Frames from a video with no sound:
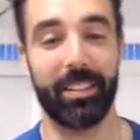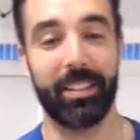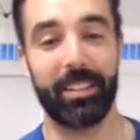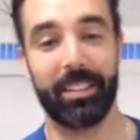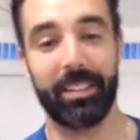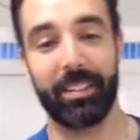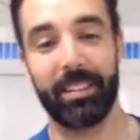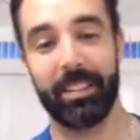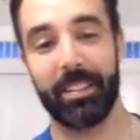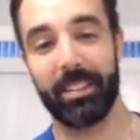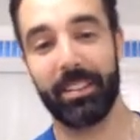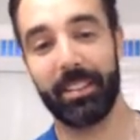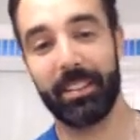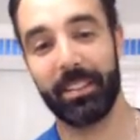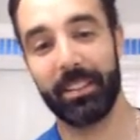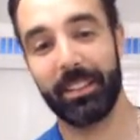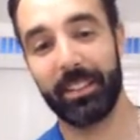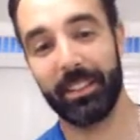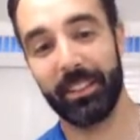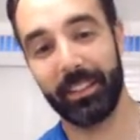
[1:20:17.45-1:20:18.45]
yeah, so
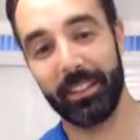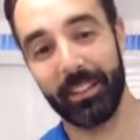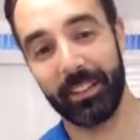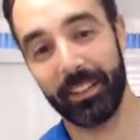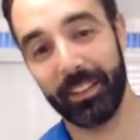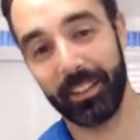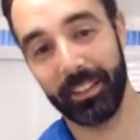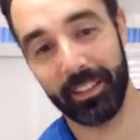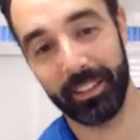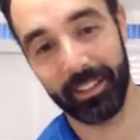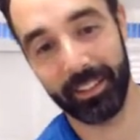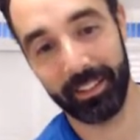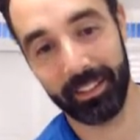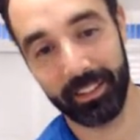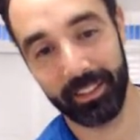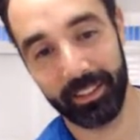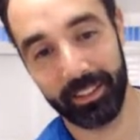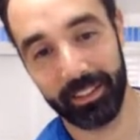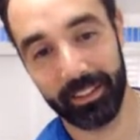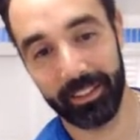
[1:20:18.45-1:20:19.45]
thanks so much for
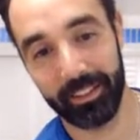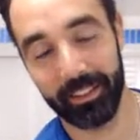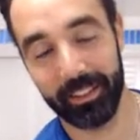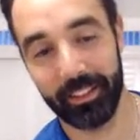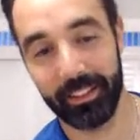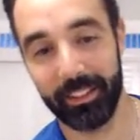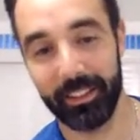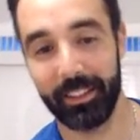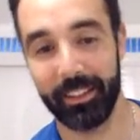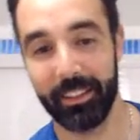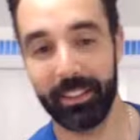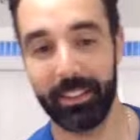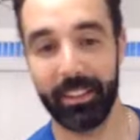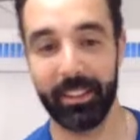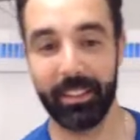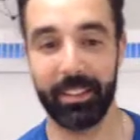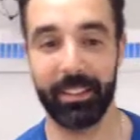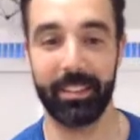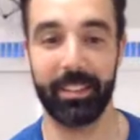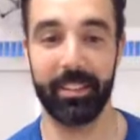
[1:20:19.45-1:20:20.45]
joining me tonight.
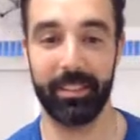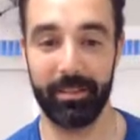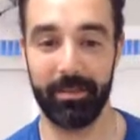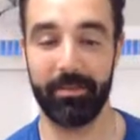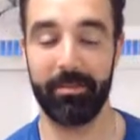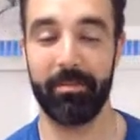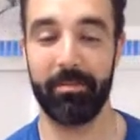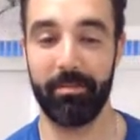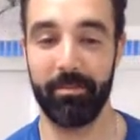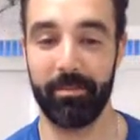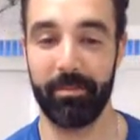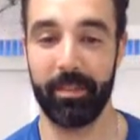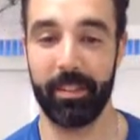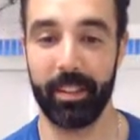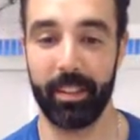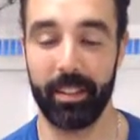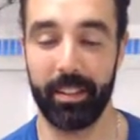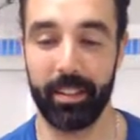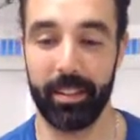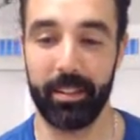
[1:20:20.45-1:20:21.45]
Rob, thanks for coming in.
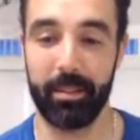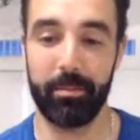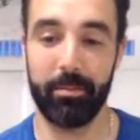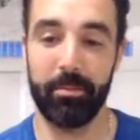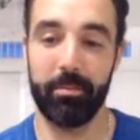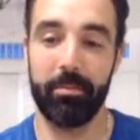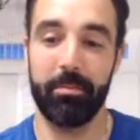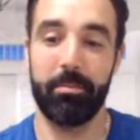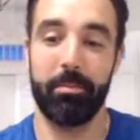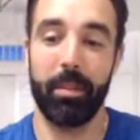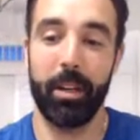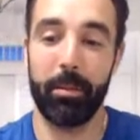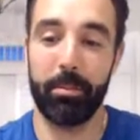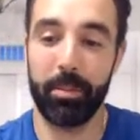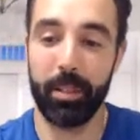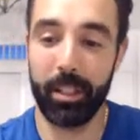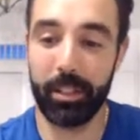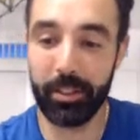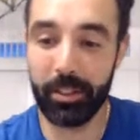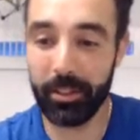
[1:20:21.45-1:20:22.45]
Appreciate it.
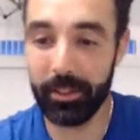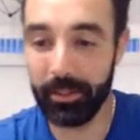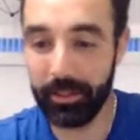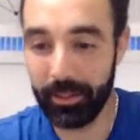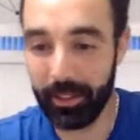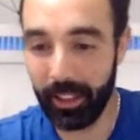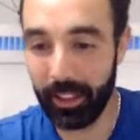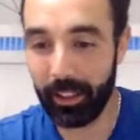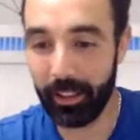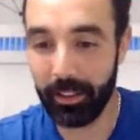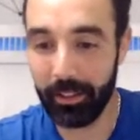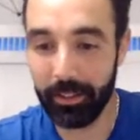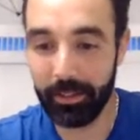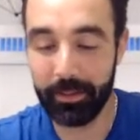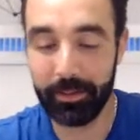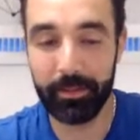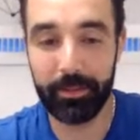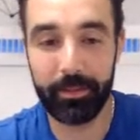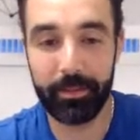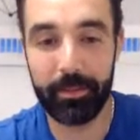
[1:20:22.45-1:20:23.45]

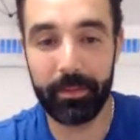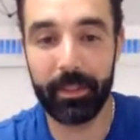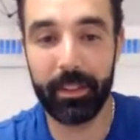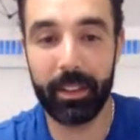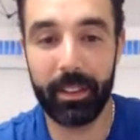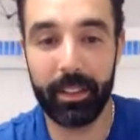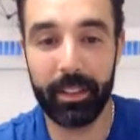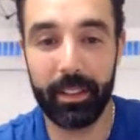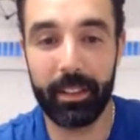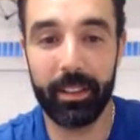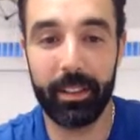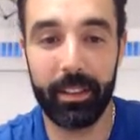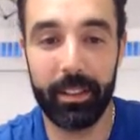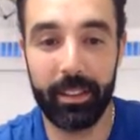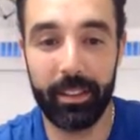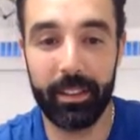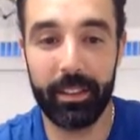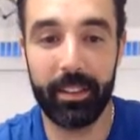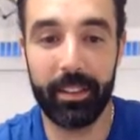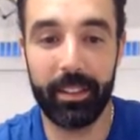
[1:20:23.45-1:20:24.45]
Caitlin, thank you
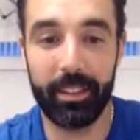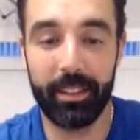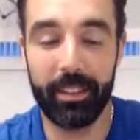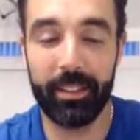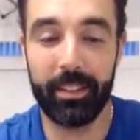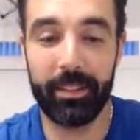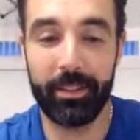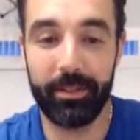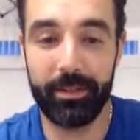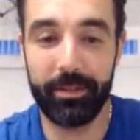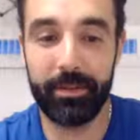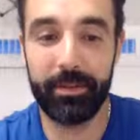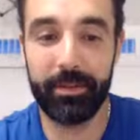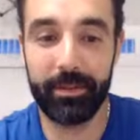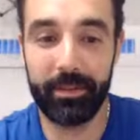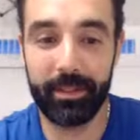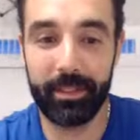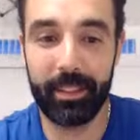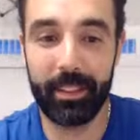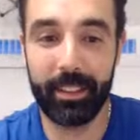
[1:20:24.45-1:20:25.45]
for your
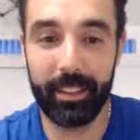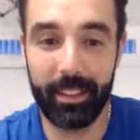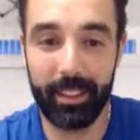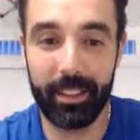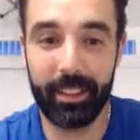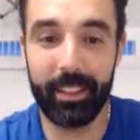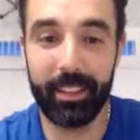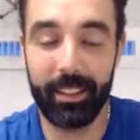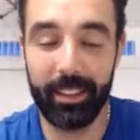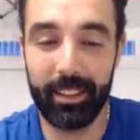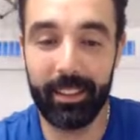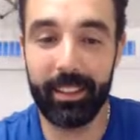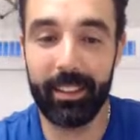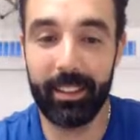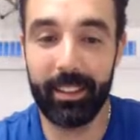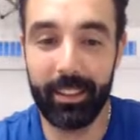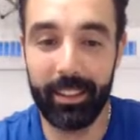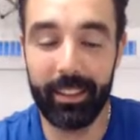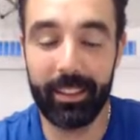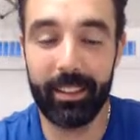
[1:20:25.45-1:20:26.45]
assistance this evening as
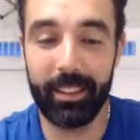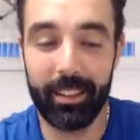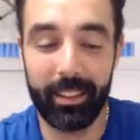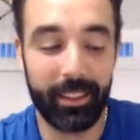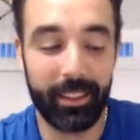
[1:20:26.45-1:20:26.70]
well.